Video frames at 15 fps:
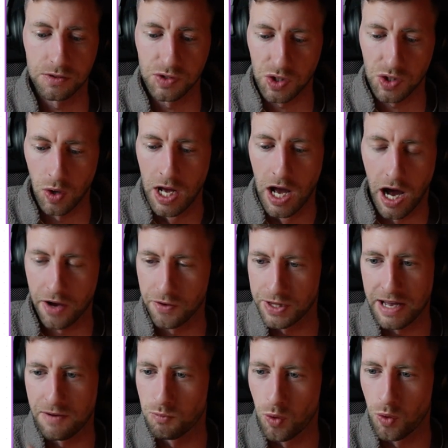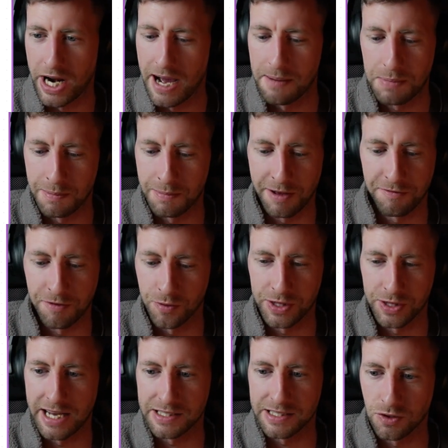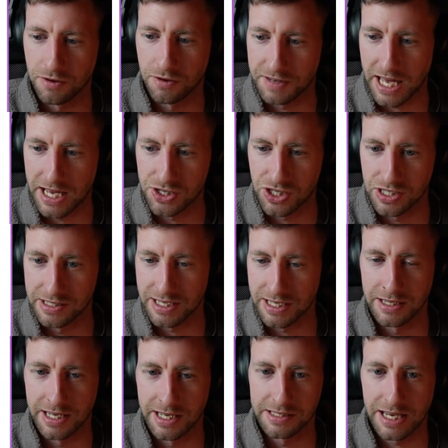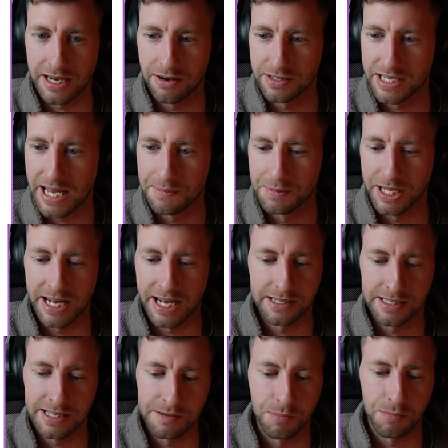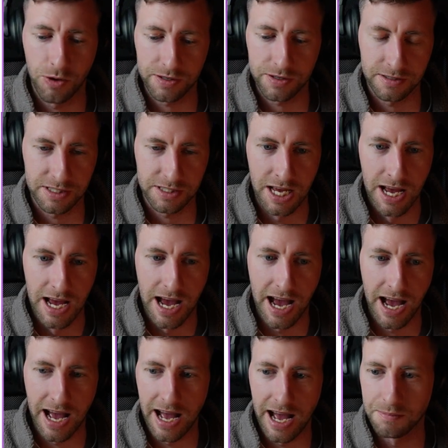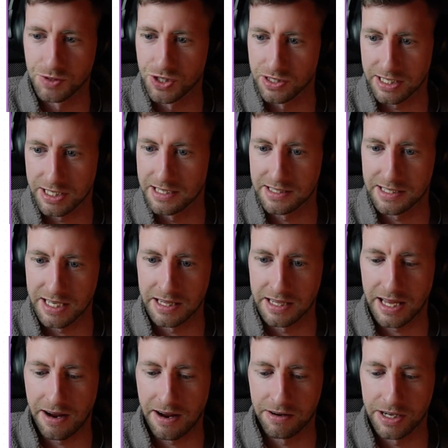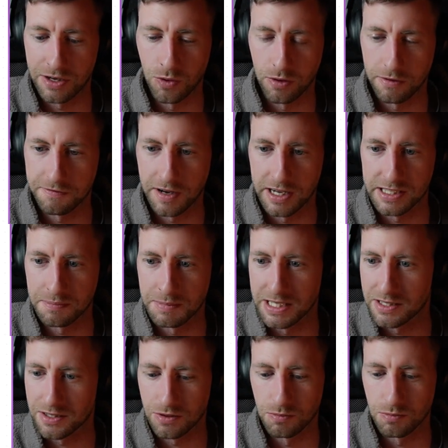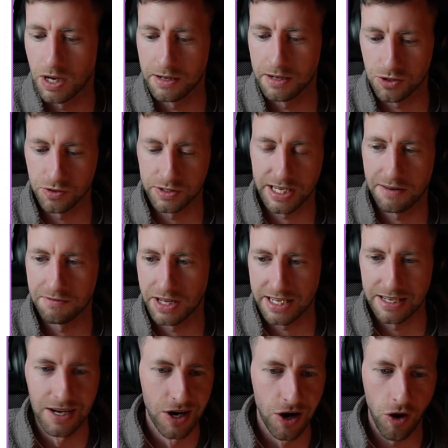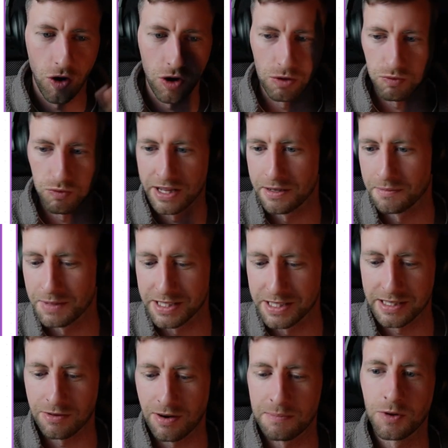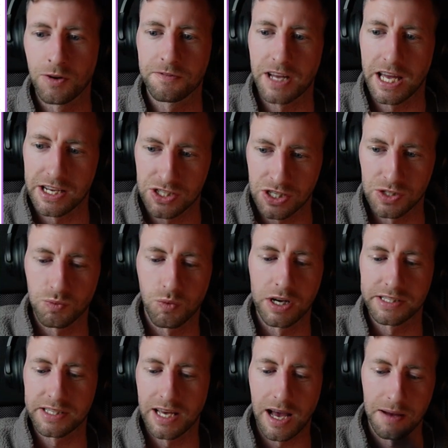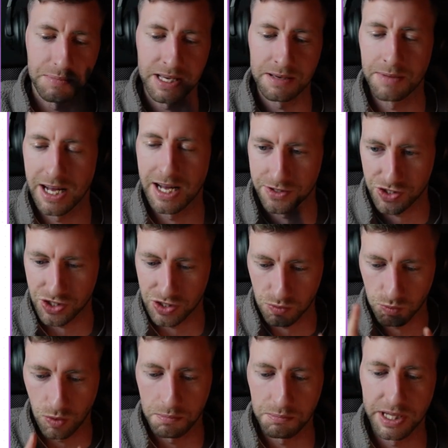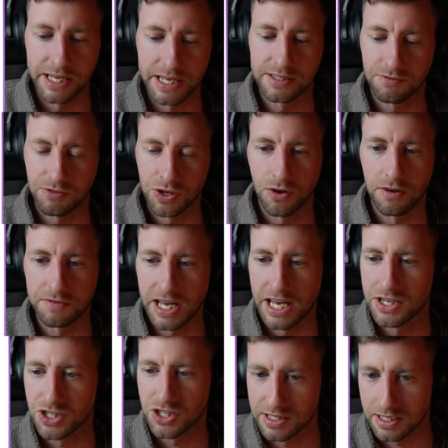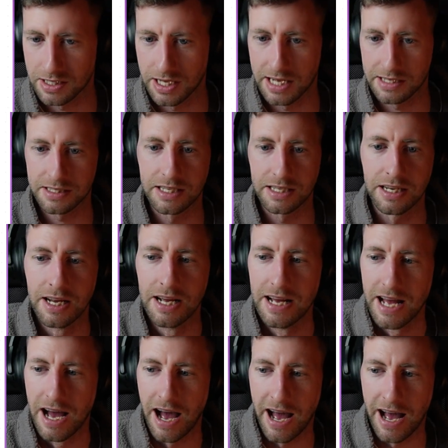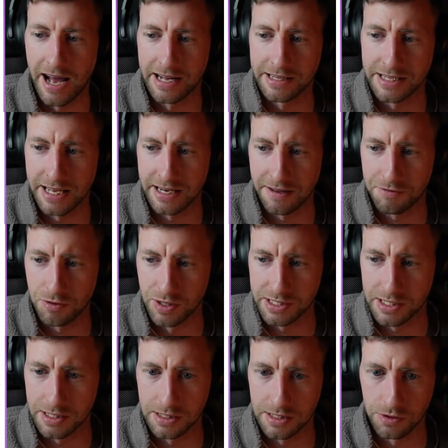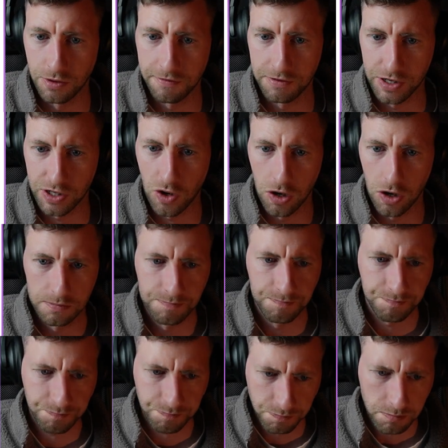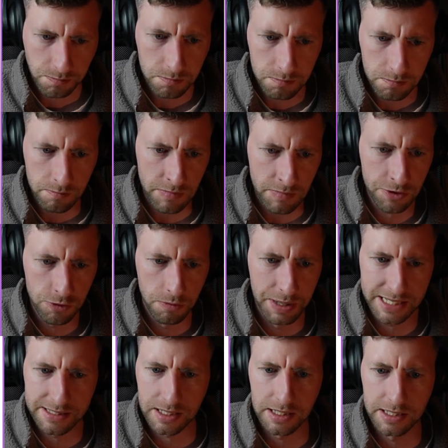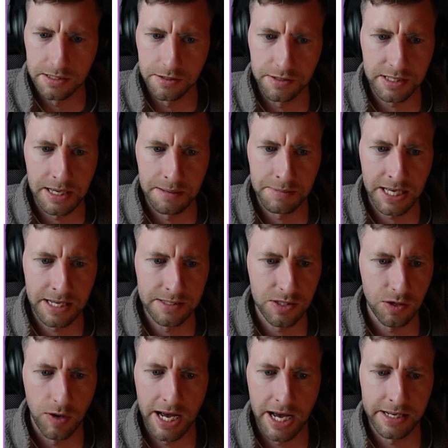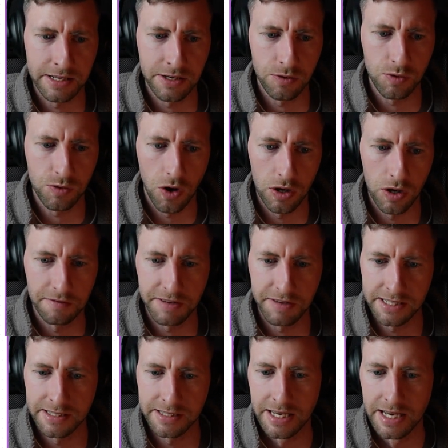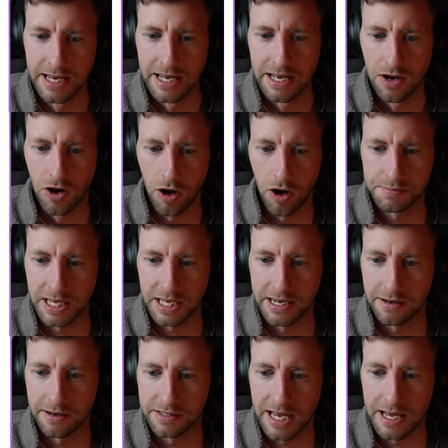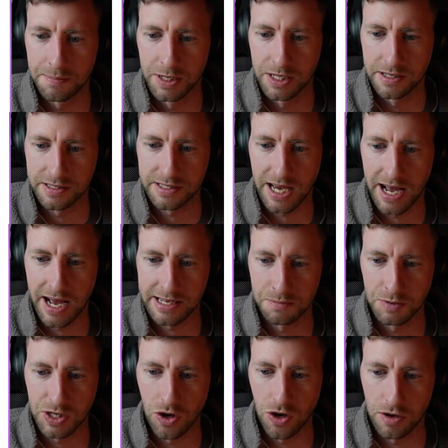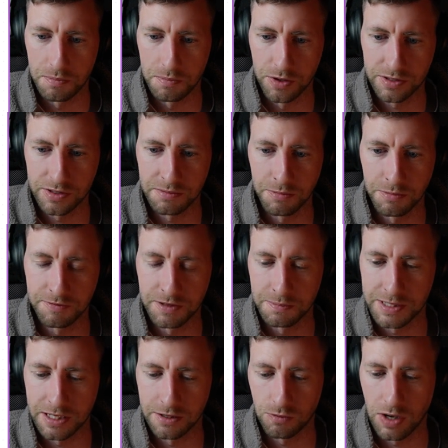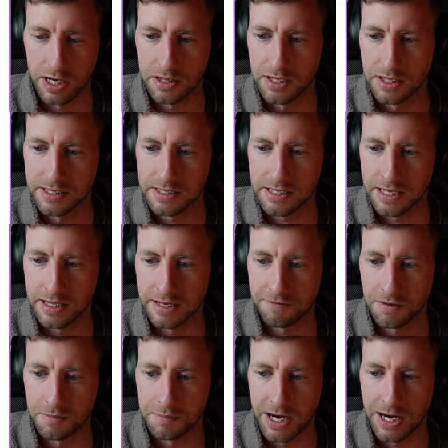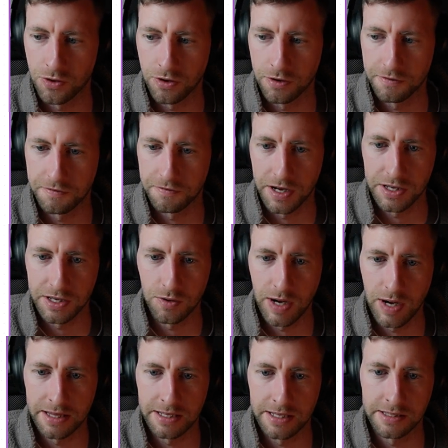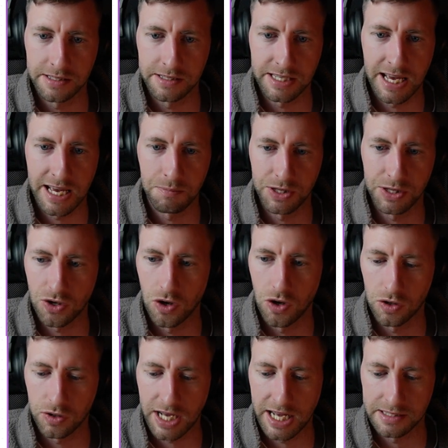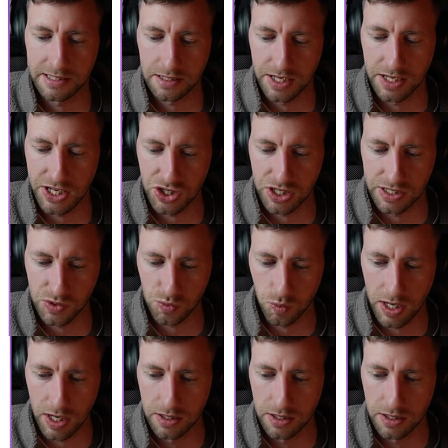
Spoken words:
So I only have one app on my phone that has notifications, and that's Airtable. Anything important just gets sent there and it notifies me. So I don't have like all random Instagram notifications, WhatsApp, email. It's just one place for notifications, and that's it. And then if you wanted to do it for the call, you would basically do the same thing. So any new call event, update Airtable, tag them with call book to move them to the right list, and then from there notify you, and then the same with call cancellation as well.